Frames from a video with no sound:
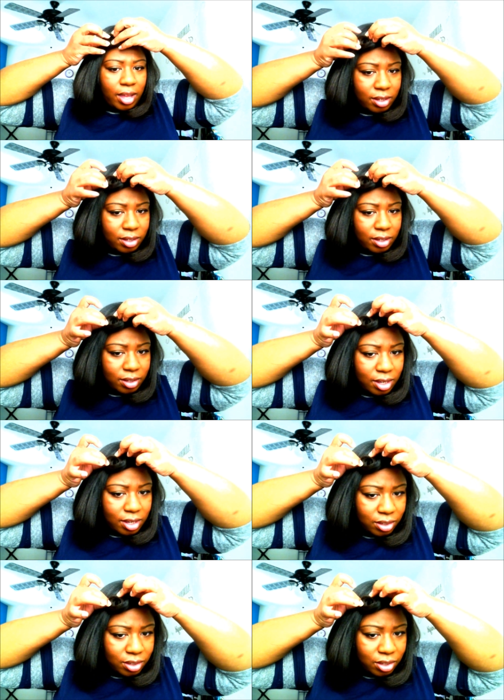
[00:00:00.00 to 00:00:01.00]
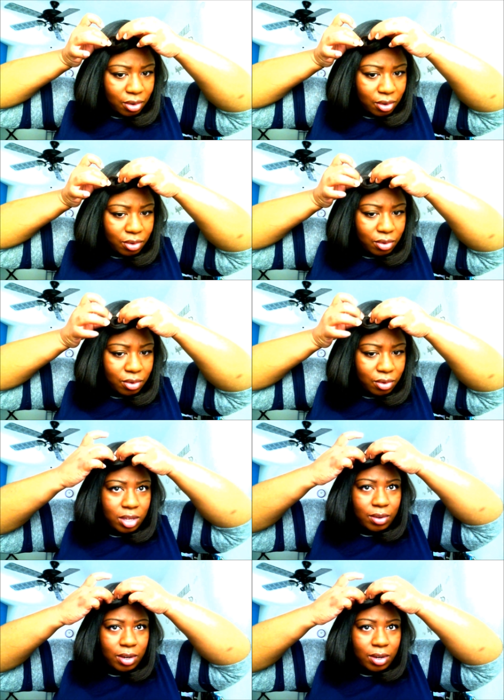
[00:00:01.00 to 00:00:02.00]
You see there's a circle. You want to
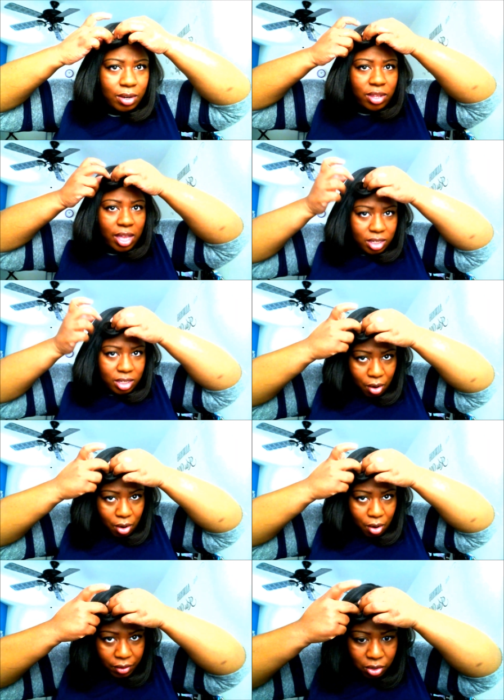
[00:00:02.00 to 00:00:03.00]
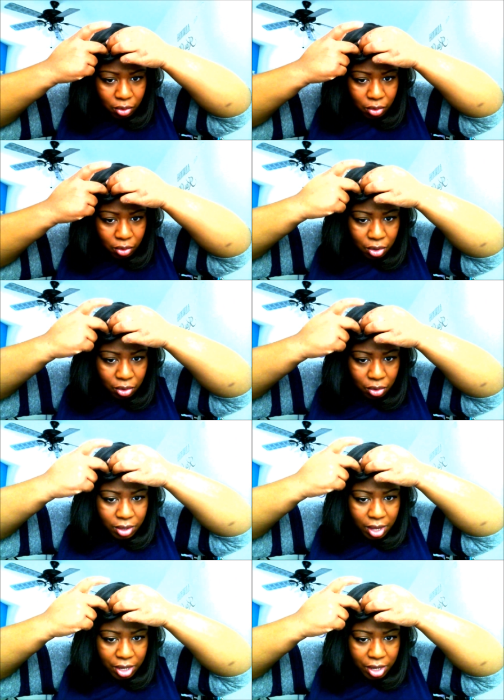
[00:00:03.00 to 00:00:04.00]
make sure that there's a perfect circle that you
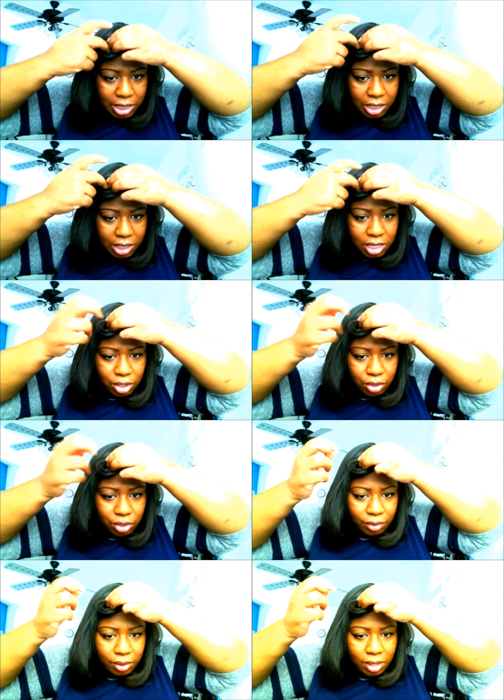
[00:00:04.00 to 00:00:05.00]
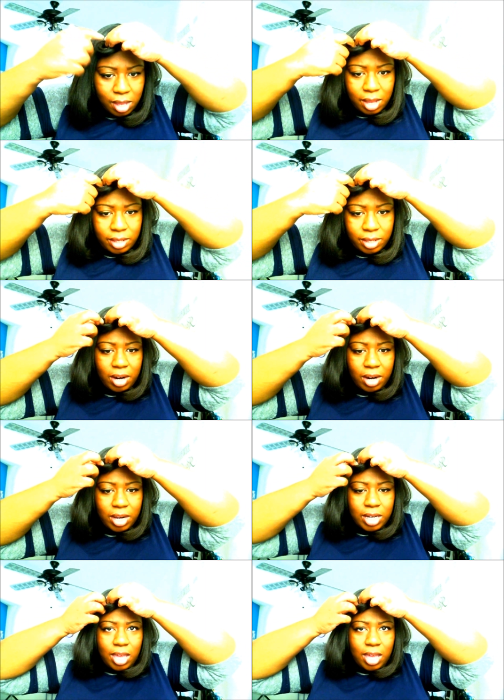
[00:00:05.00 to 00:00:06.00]
can see through, that there aren't any
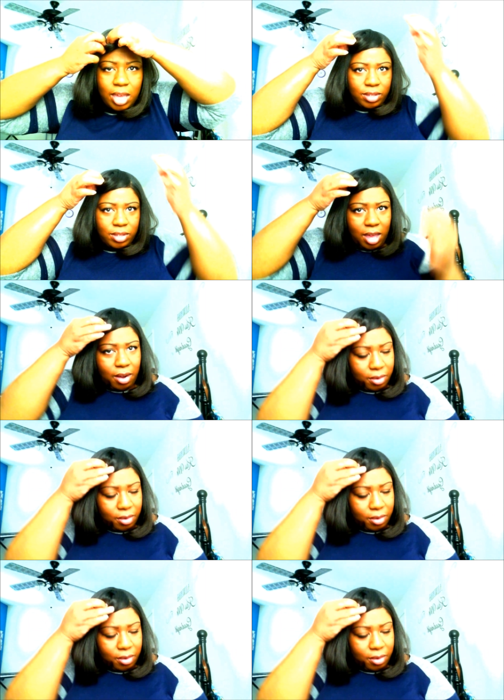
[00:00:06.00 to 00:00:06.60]
hairs there.